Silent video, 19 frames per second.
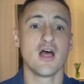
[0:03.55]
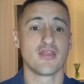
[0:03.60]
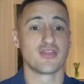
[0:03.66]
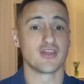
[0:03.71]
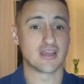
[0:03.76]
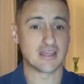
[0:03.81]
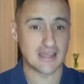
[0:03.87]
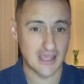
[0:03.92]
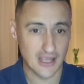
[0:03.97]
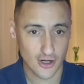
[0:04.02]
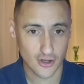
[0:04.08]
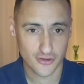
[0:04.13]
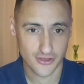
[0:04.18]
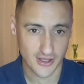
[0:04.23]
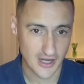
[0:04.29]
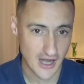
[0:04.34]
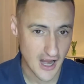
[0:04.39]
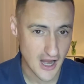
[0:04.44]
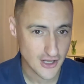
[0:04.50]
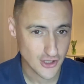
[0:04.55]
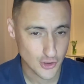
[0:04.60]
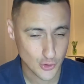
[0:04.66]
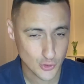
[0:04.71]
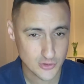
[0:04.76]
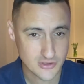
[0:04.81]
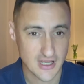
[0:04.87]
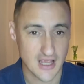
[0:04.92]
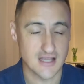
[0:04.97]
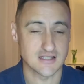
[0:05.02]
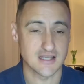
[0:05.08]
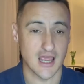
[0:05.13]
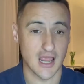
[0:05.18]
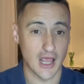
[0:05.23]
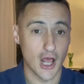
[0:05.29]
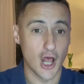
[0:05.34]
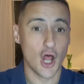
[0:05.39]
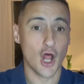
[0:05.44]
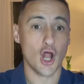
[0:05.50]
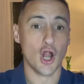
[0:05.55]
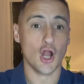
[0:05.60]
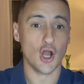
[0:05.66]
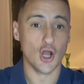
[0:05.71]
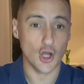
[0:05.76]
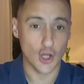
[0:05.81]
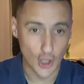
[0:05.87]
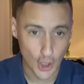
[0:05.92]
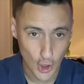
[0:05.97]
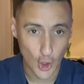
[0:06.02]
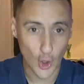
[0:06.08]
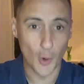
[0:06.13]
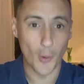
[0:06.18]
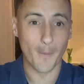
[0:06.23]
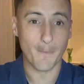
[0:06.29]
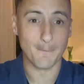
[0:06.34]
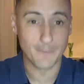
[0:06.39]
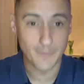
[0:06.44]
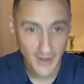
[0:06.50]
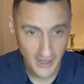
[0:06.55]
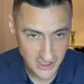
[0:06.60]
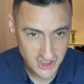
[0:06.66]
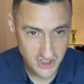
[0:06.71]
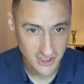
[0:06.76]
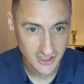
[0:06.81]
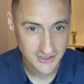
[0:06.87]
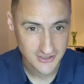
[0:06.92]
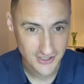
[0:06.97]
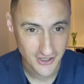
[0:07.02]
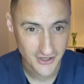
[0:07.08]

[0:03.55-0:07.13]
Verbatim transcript: the gear that I use as a low budget